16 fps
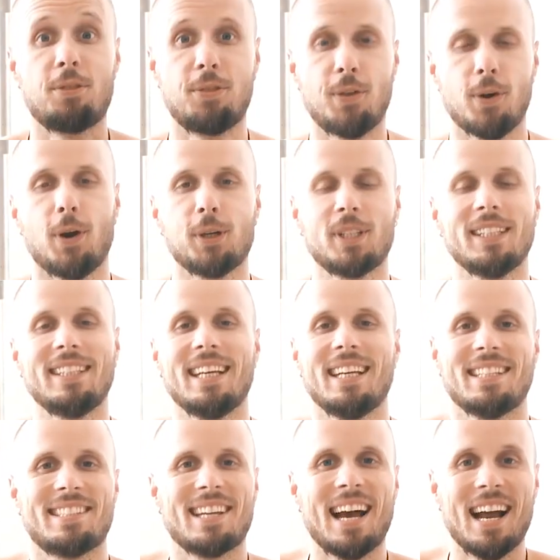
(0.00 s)
30
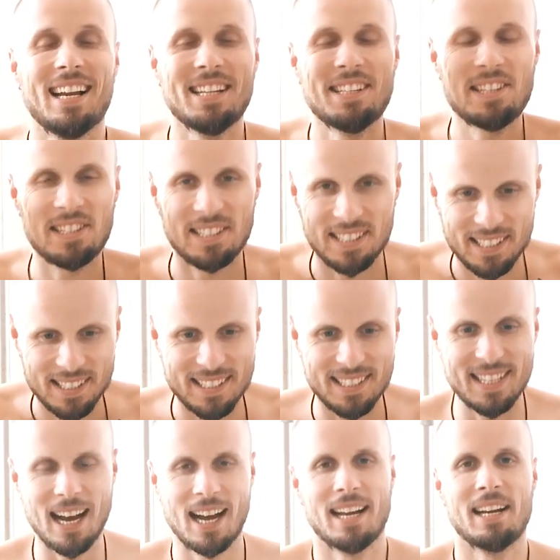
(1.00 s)
day challenge is
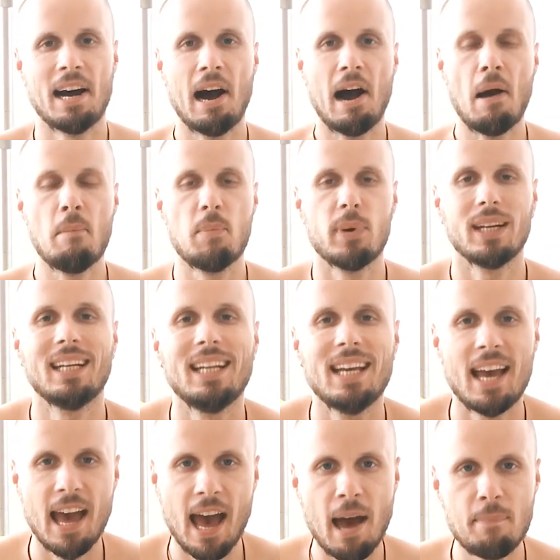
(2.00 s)
done. I'm really
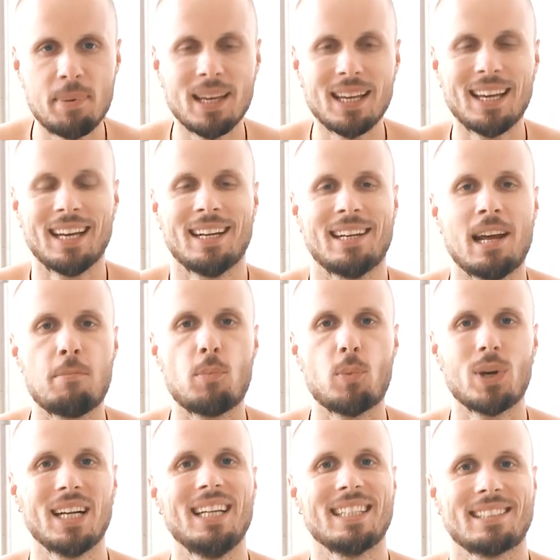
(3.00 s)
happy and I'm
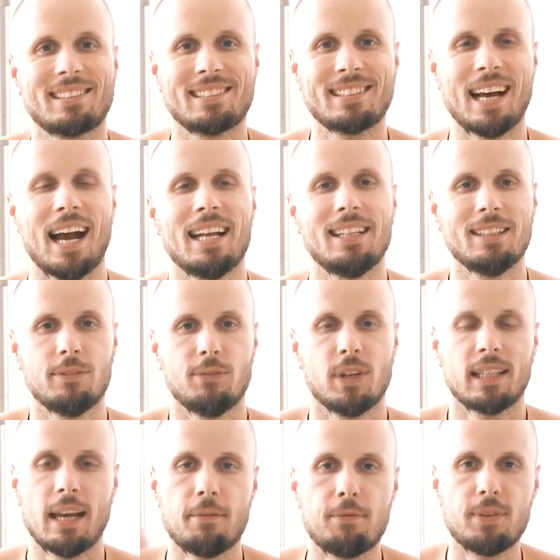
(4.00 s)
really excited
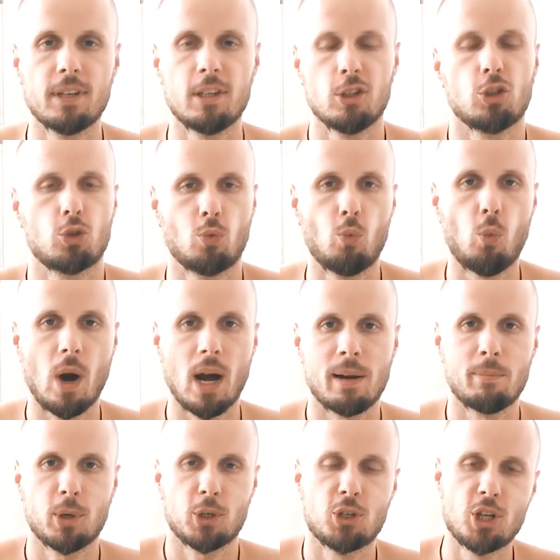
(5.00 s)
that I finished one
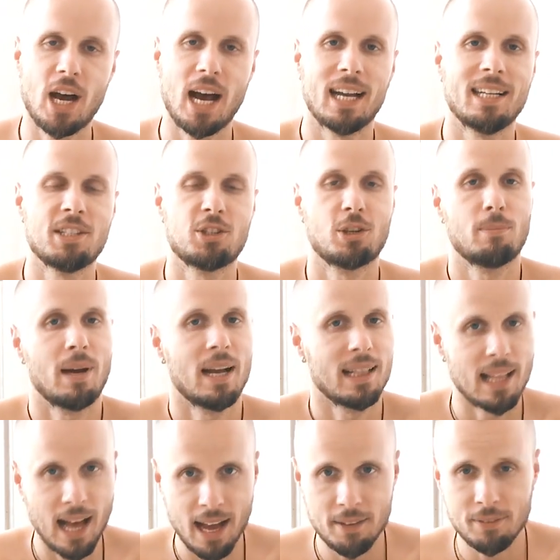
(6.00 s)
more challenge in my
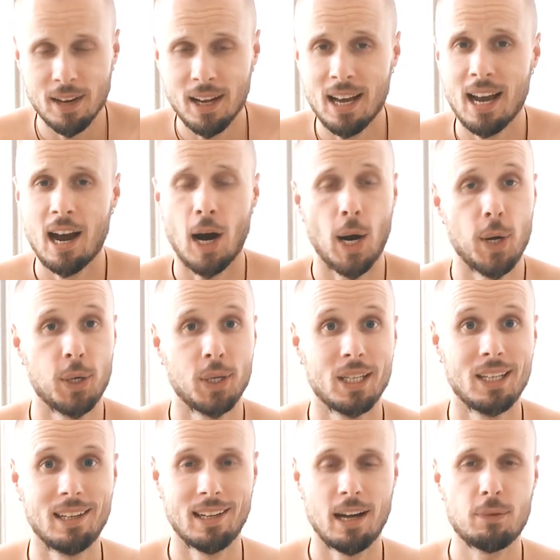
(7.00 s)
life. I
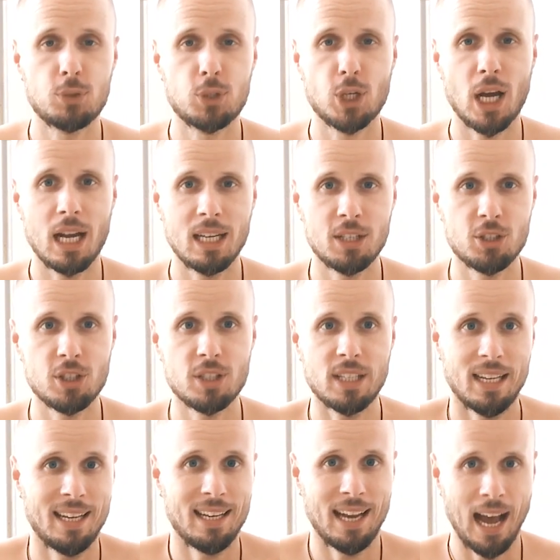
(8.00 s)
really love
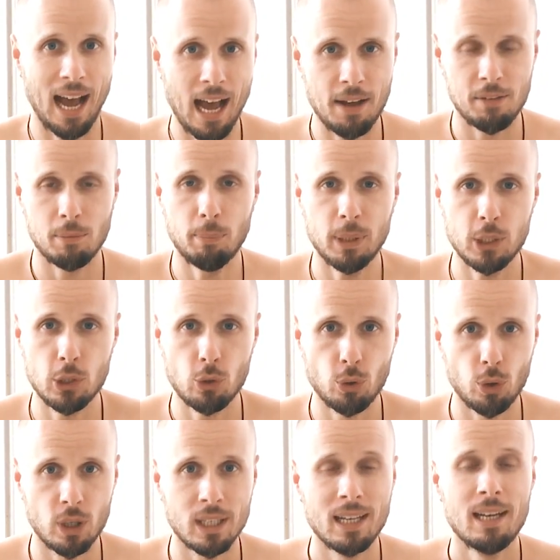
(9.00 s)
challenges and I'll be
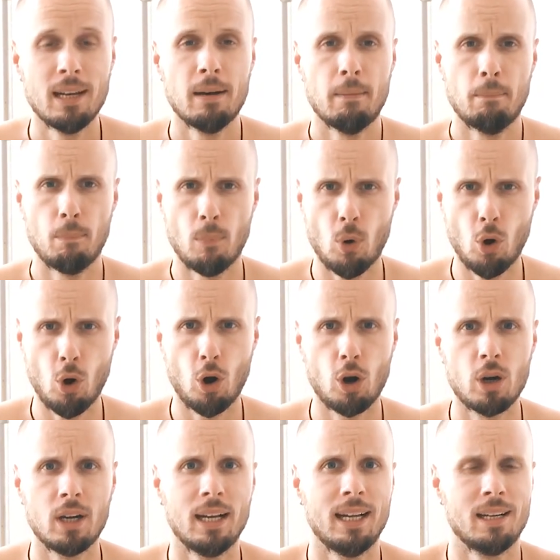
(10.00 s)
doing
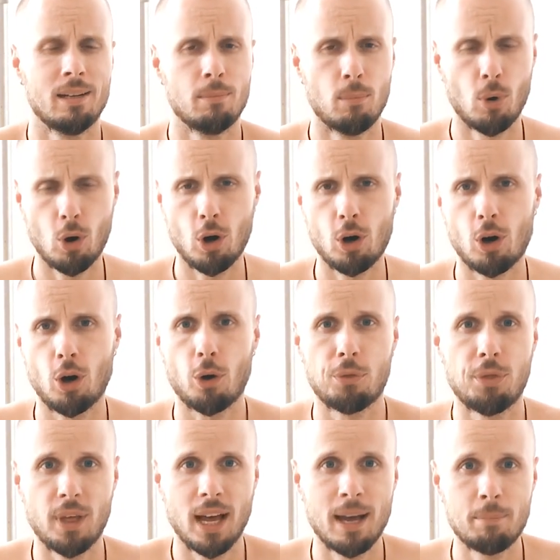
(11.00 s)
more and more
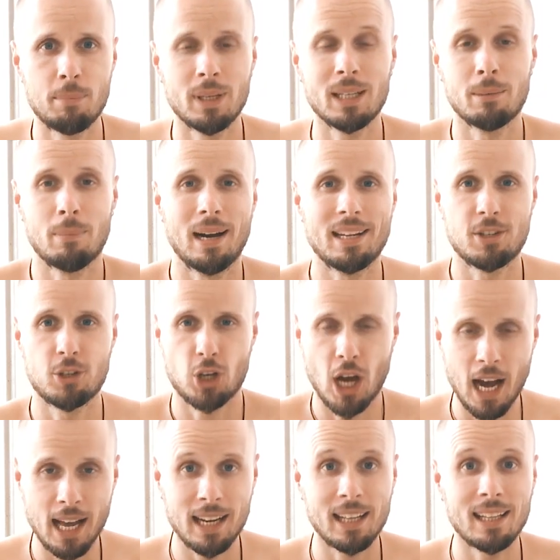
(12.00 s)
of them in my
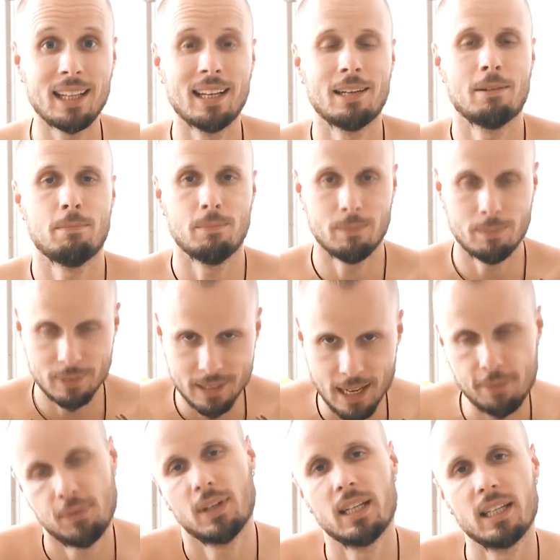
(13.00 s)
channel and
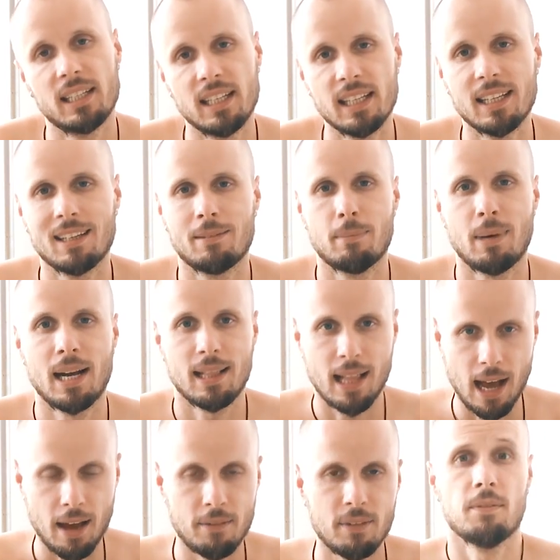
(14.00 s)
definitely in my
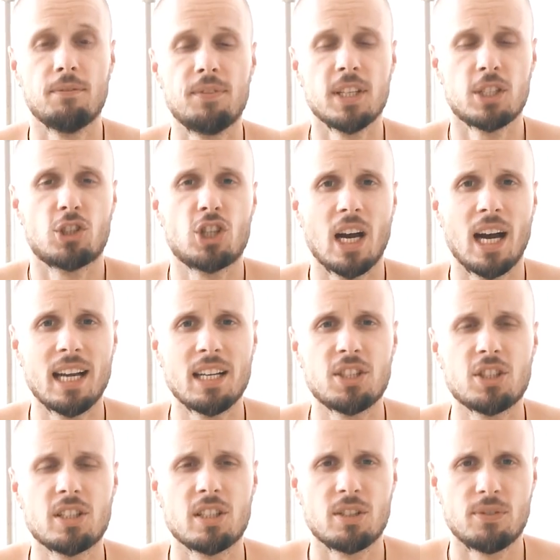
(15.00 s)
life. These
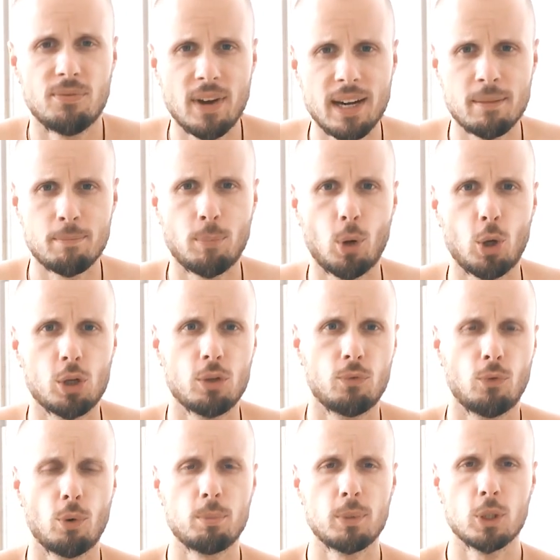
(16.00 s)
challenges is very important
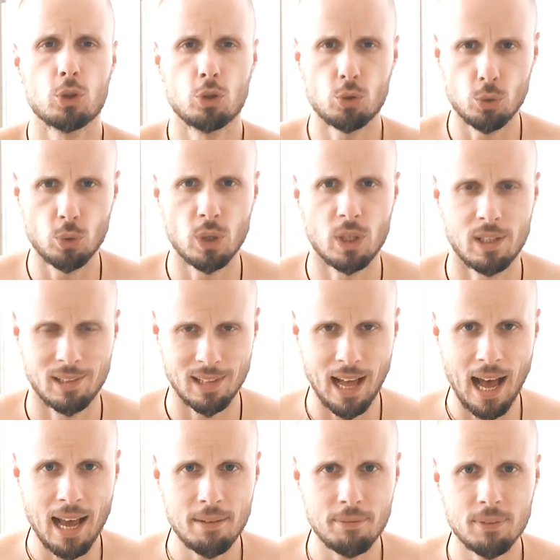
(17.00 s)
for me to do in
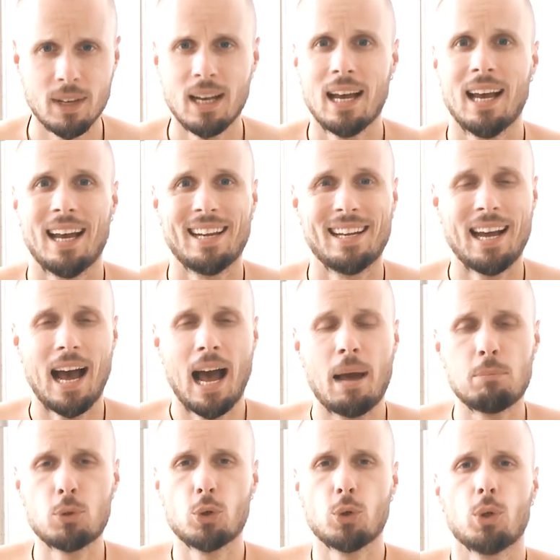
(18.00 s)
life and
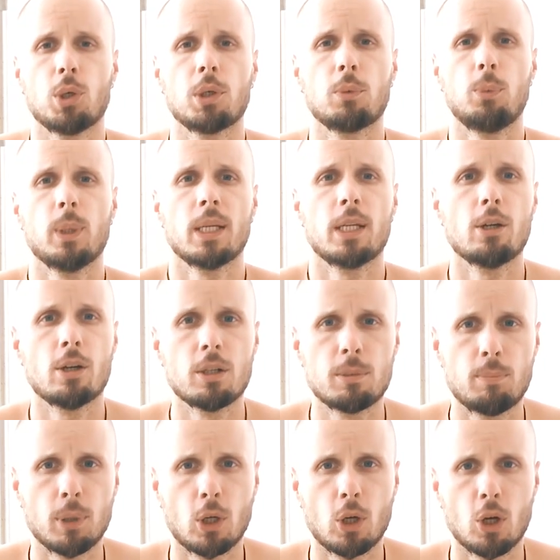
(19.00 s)
I'm doing
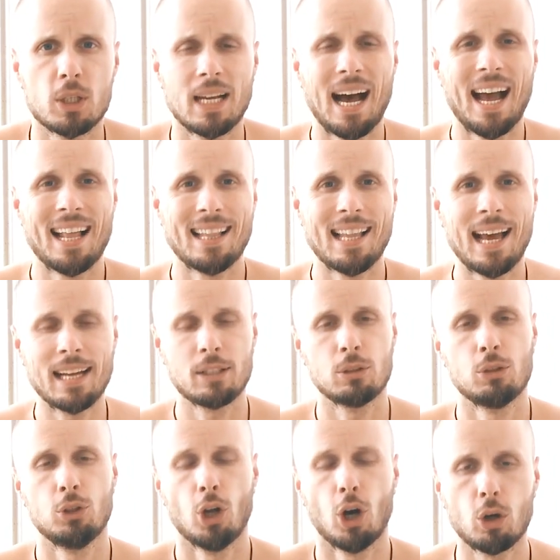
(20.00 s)
videos because I like to
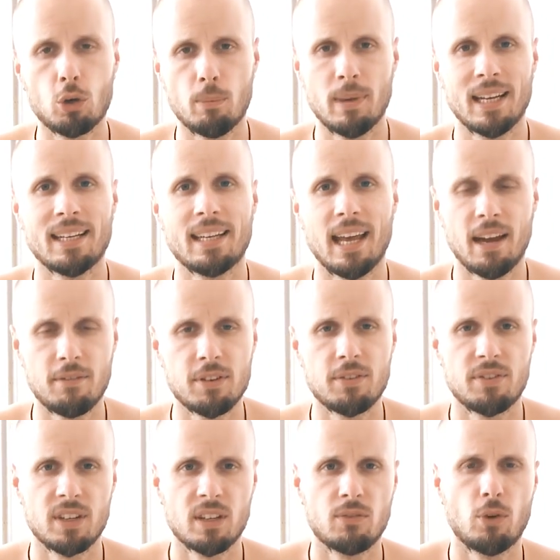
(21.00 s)
document
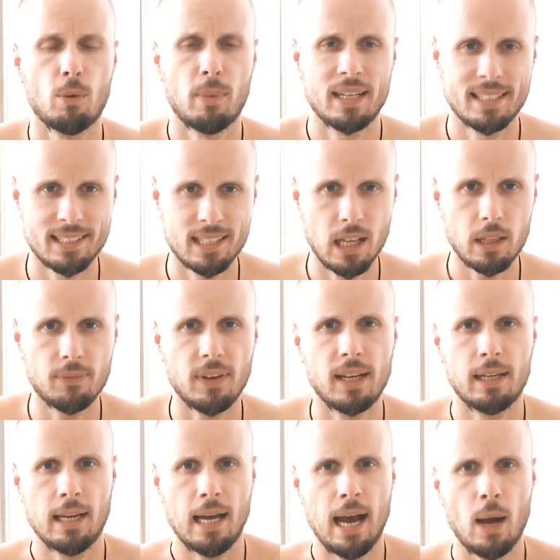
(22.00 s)
everything for myself
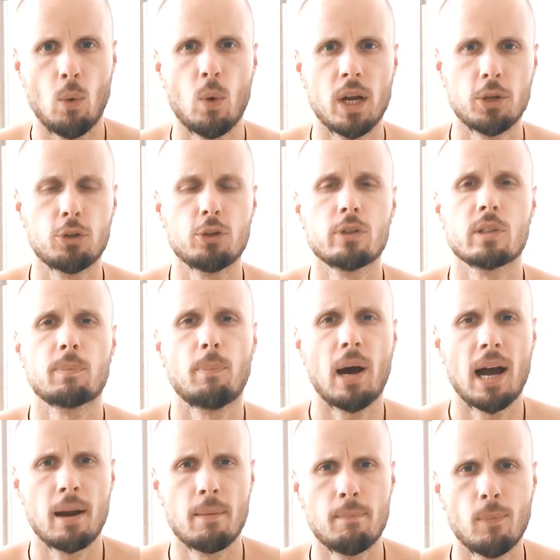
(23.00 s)
and I want to
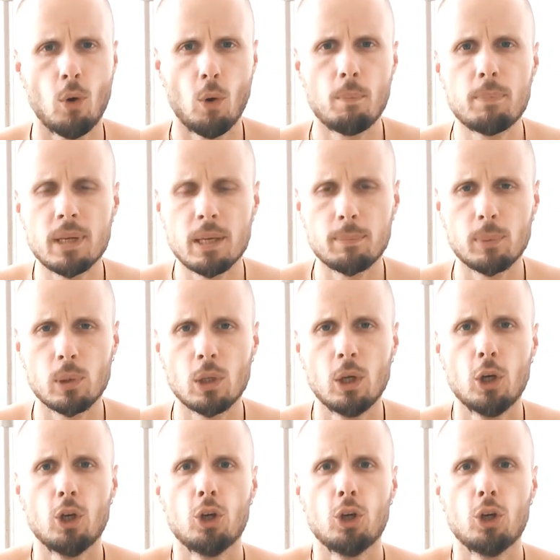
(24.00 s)
inspire more people